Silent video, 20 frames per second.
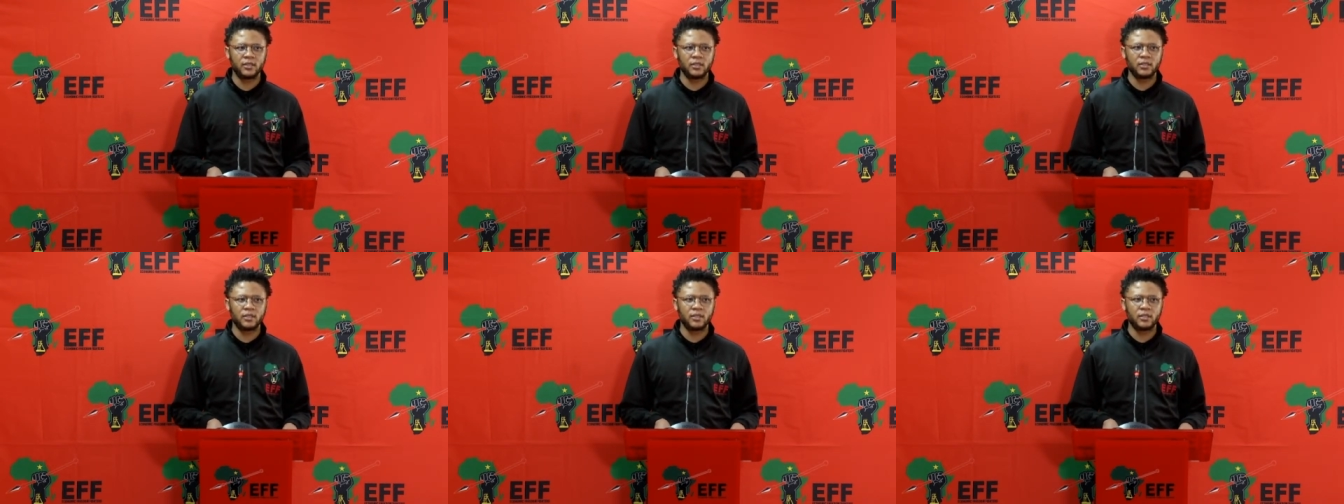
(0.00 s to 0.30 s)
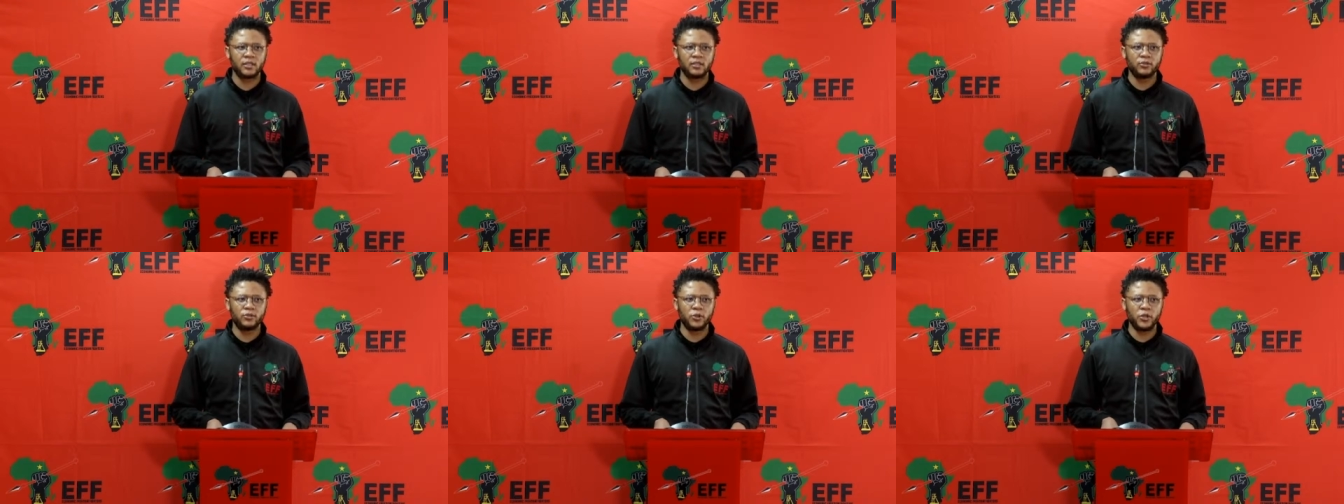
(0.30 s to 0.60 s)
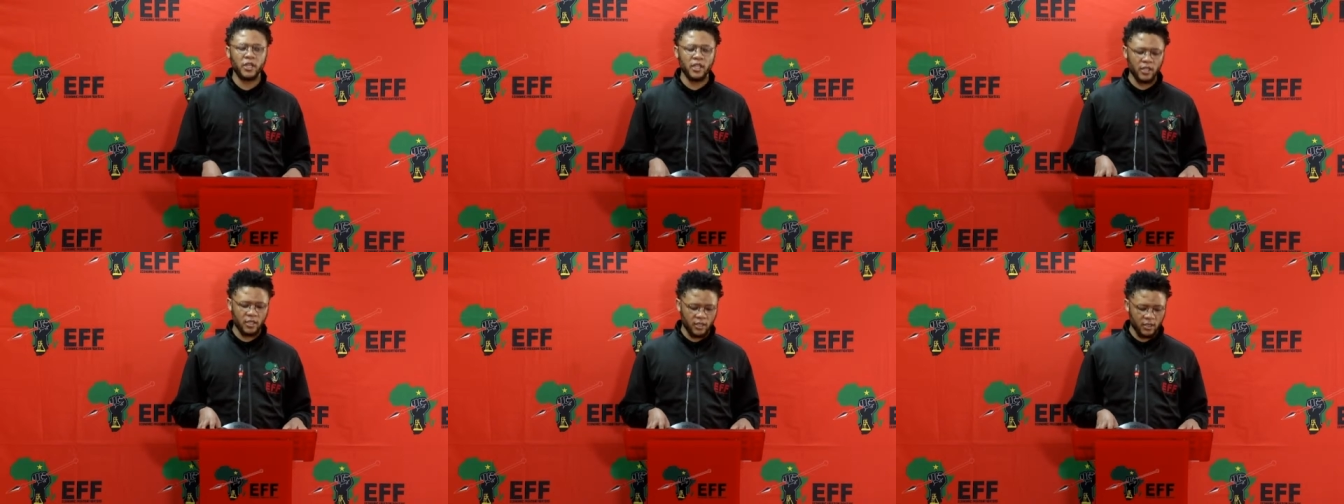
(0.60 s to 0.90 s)
Funi? Yeah.
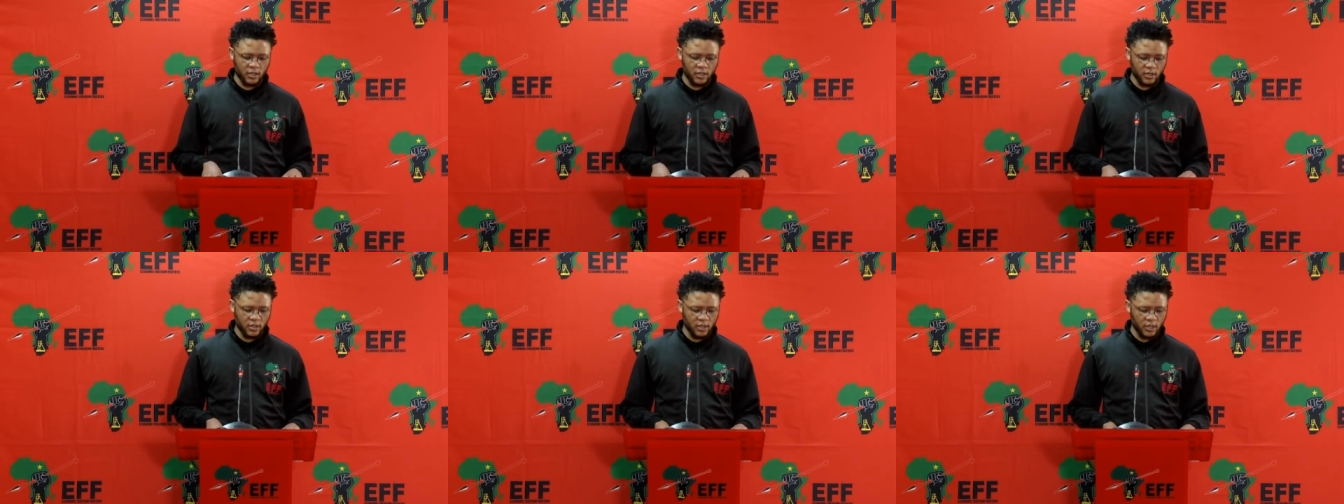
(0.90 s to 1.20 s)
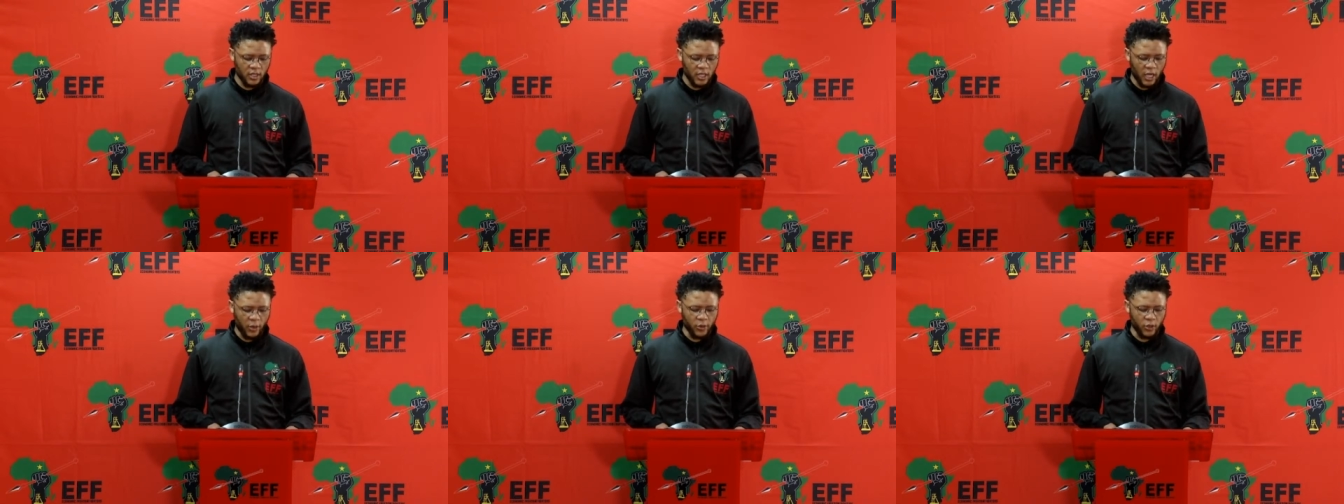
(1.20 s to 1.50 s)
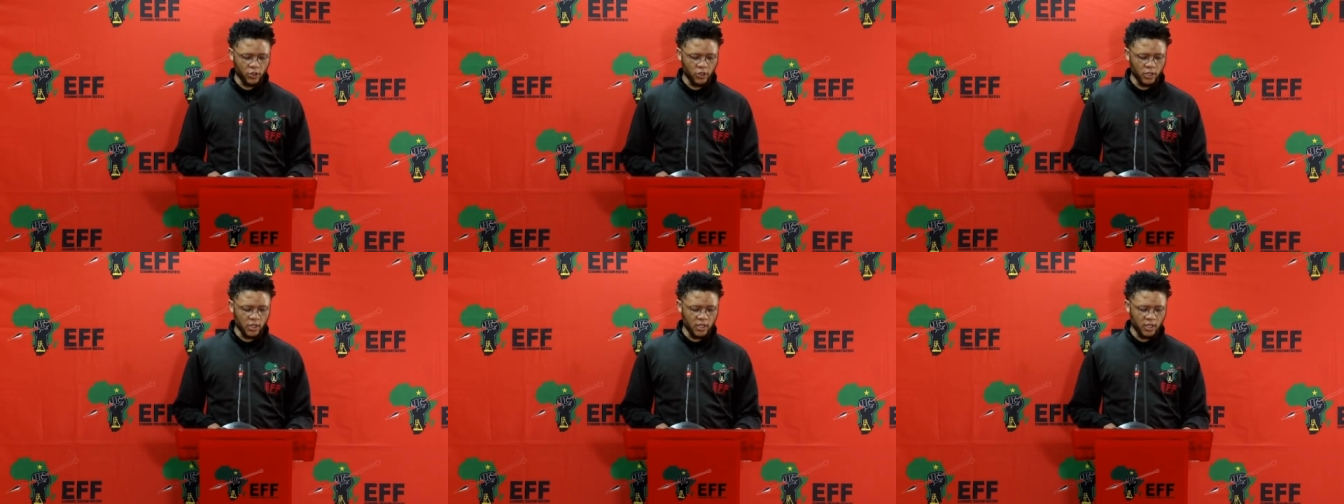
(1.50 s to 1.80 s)
Are we
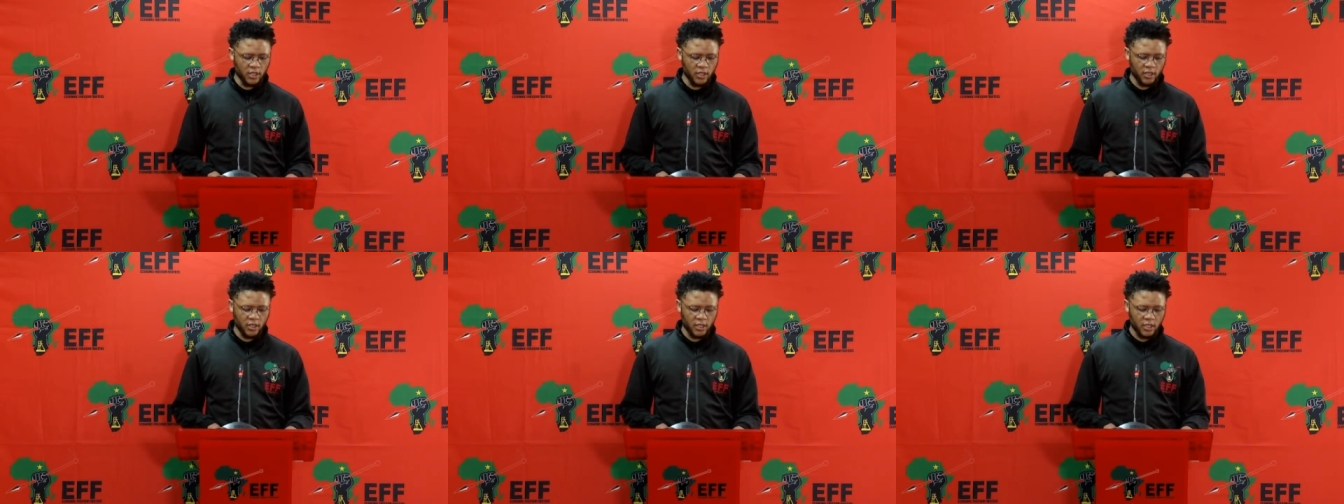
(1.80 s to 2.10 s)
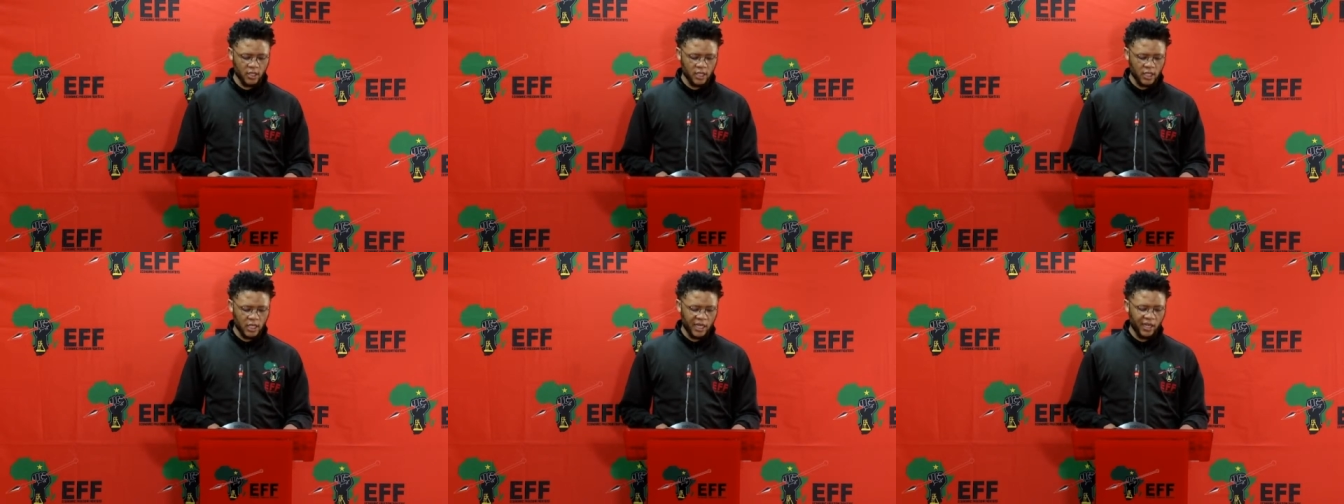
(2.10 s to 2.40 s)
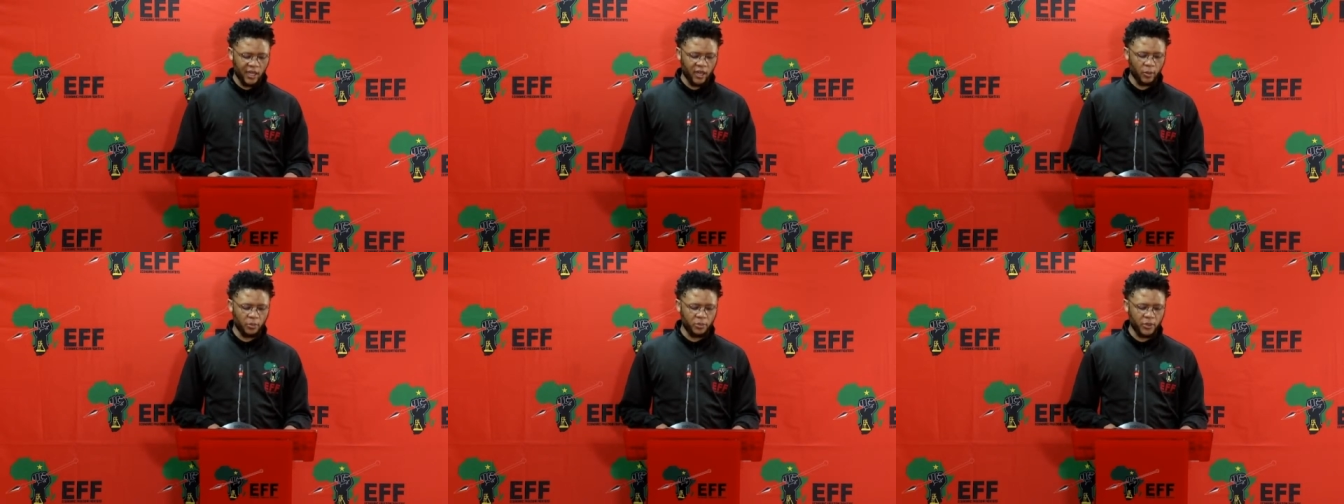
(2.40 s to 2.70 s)
good?
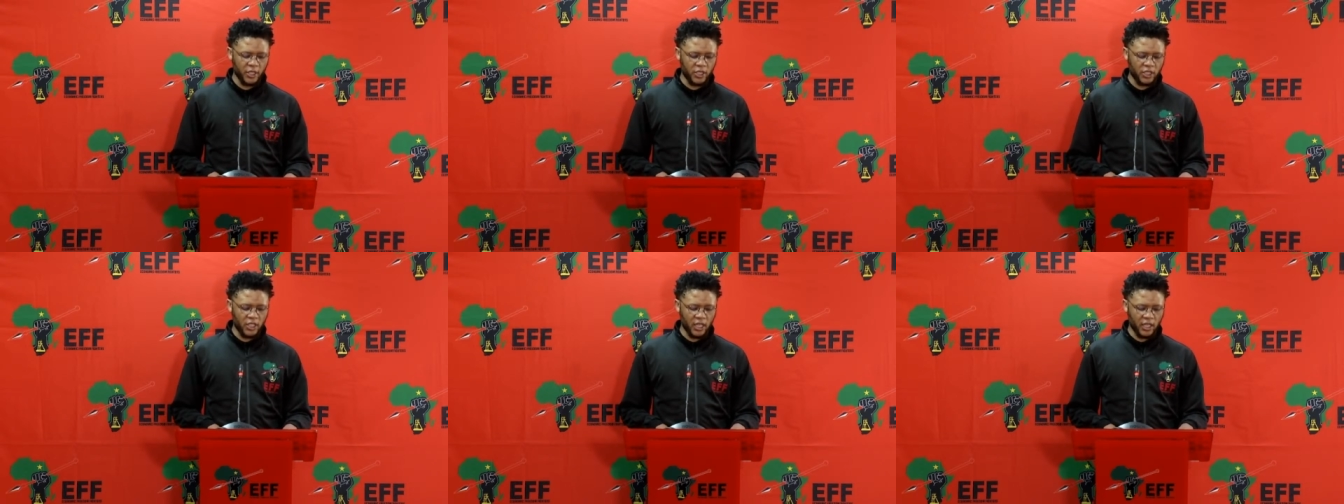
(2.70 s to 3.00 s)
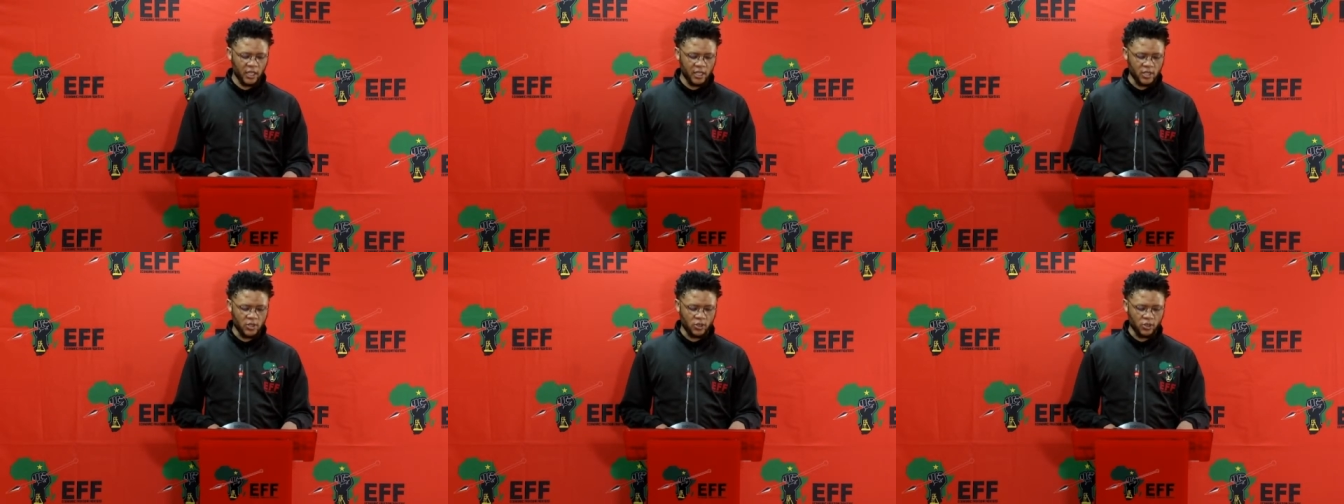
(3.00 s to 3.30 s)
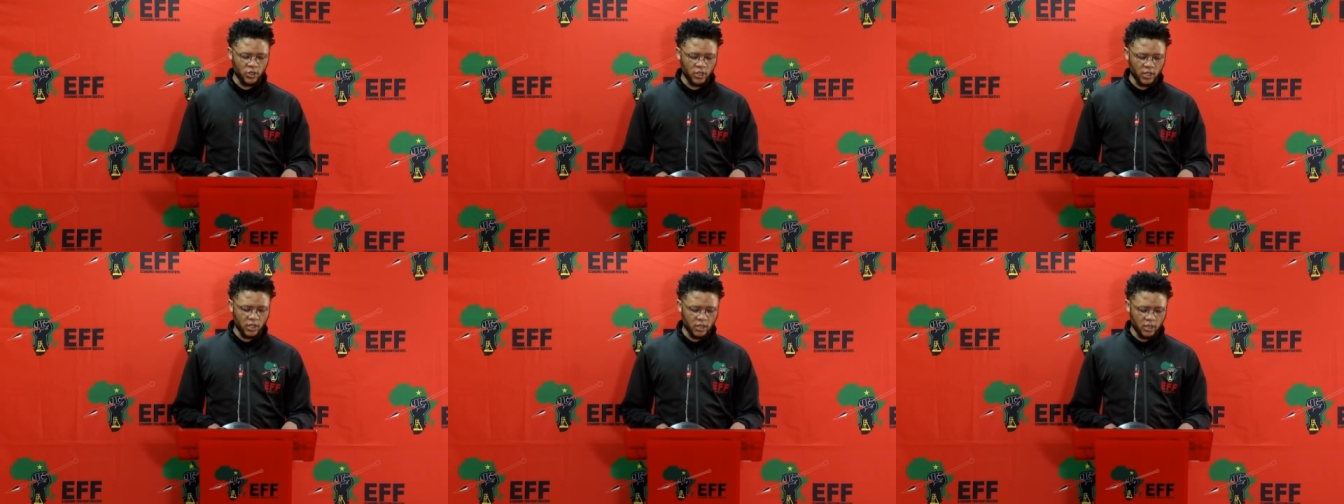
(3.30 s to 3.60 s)
Our picture is
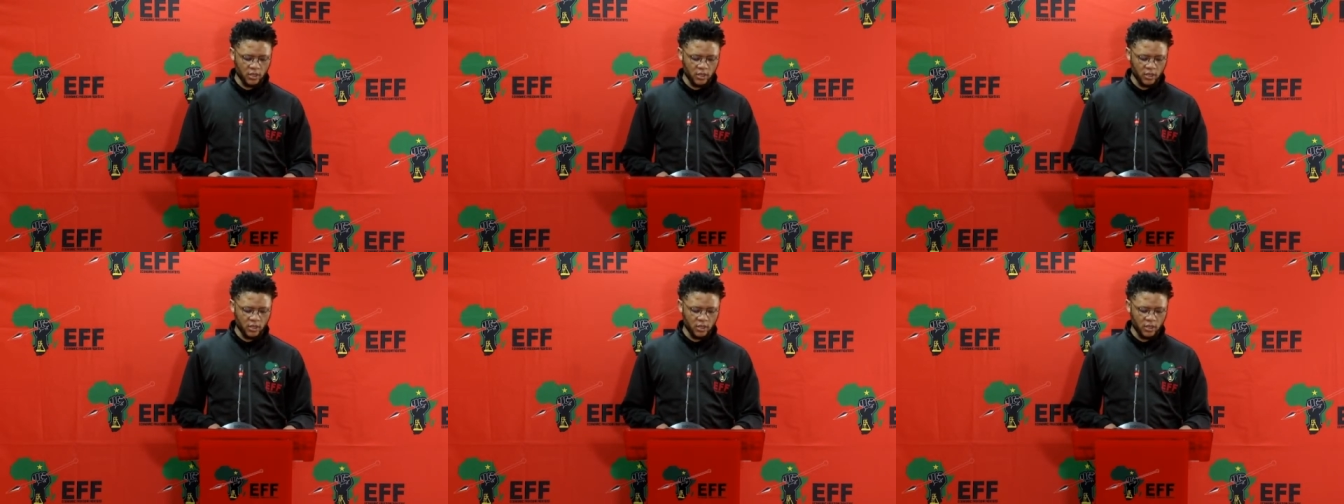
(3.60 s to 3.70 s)
good.